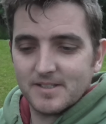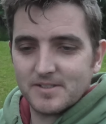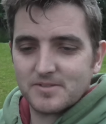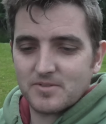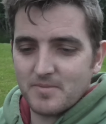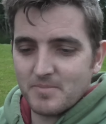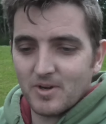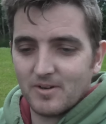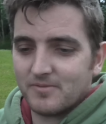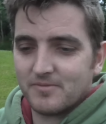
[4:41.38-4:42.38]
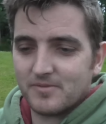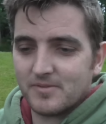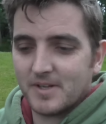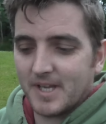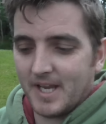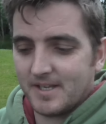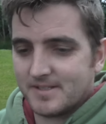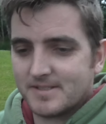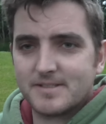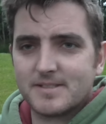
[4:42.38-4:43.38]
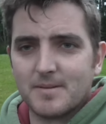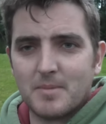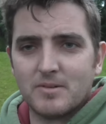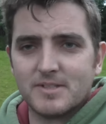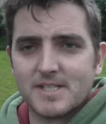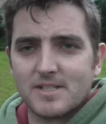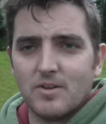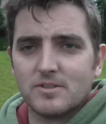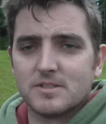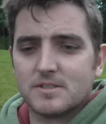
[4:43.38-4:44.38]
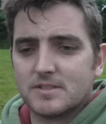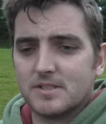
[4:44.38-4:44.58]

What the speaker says: Screamed off. It somehow dislodged